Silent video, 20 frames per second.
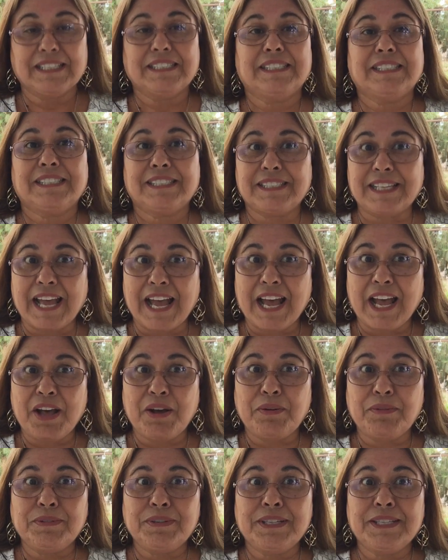
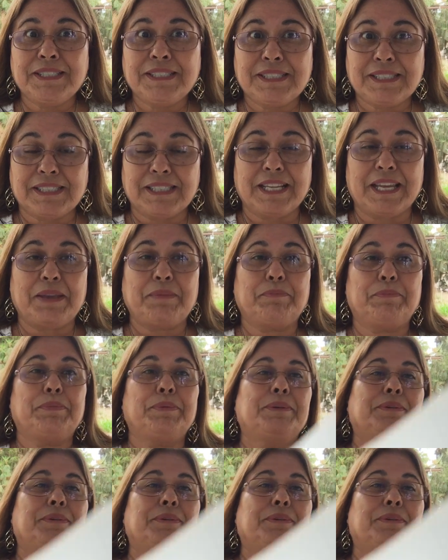sound asleep.